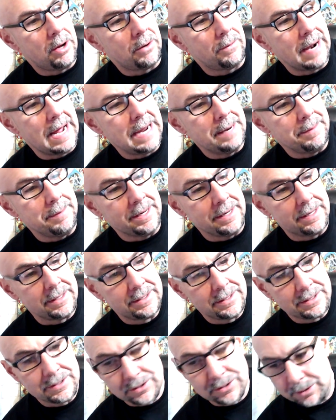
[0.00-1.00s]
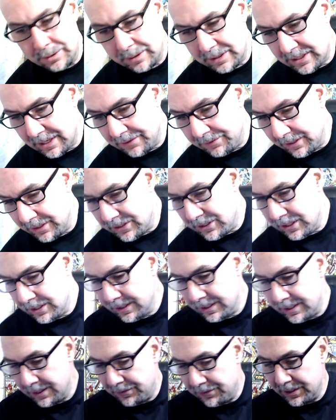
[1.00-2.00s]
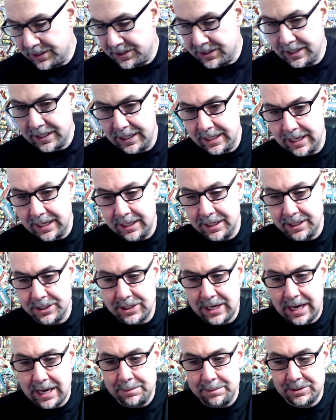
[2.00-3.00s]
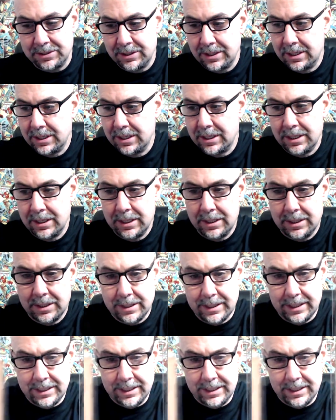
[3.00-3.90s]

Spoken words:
Reinman. So you can definitely see the difference in the inking jobs in